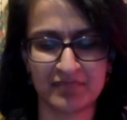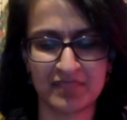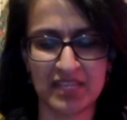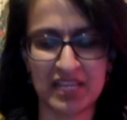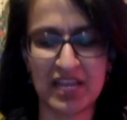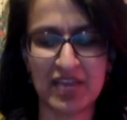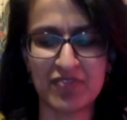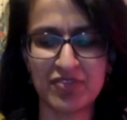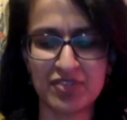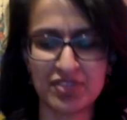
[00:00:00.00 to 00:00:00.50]

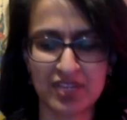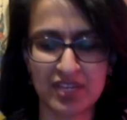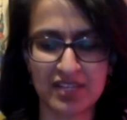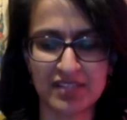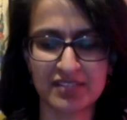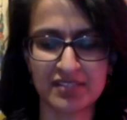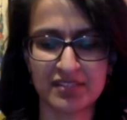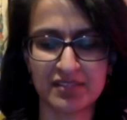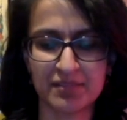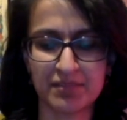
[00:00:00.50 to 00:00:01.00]
Every
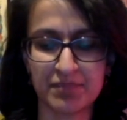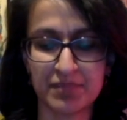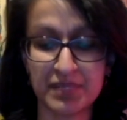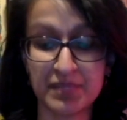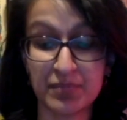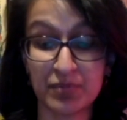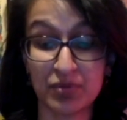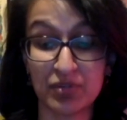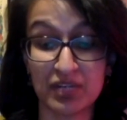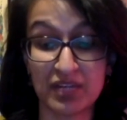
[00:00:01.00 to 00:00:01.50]
night,
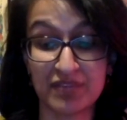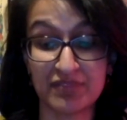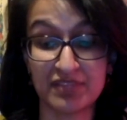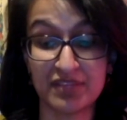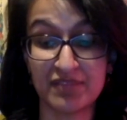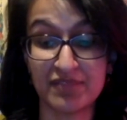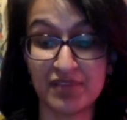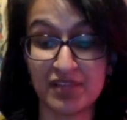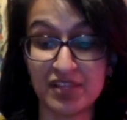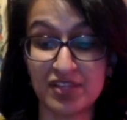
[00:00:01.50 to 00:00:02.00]
people left
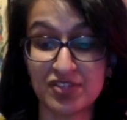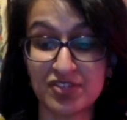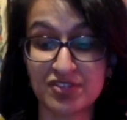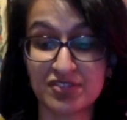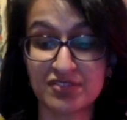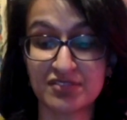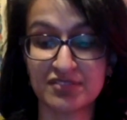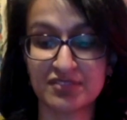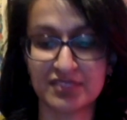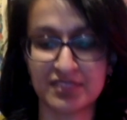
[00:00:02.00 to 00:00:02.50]
their villages
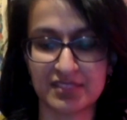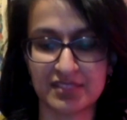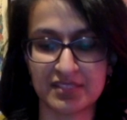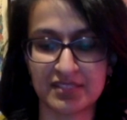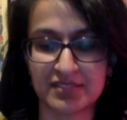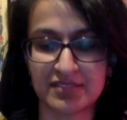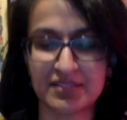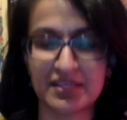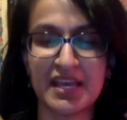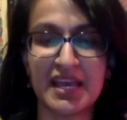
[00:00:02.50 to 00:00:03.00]
and
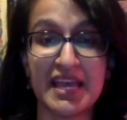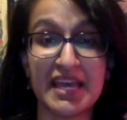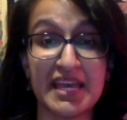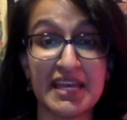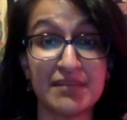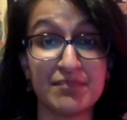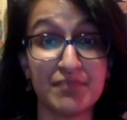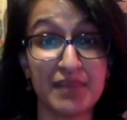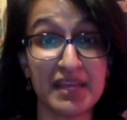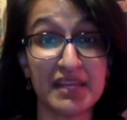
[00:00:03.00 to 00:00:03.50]
cities
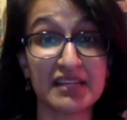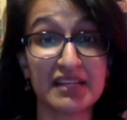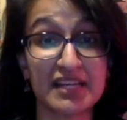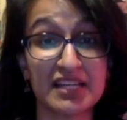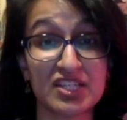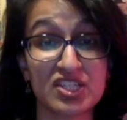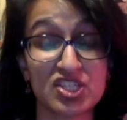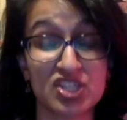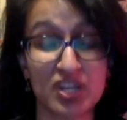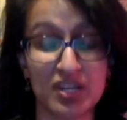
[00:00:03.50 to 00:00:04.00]
in
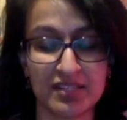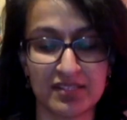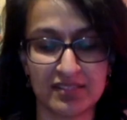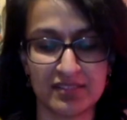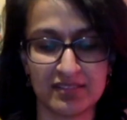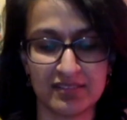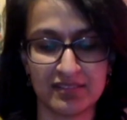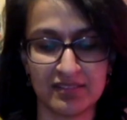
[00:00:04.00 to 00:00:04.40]
mainland China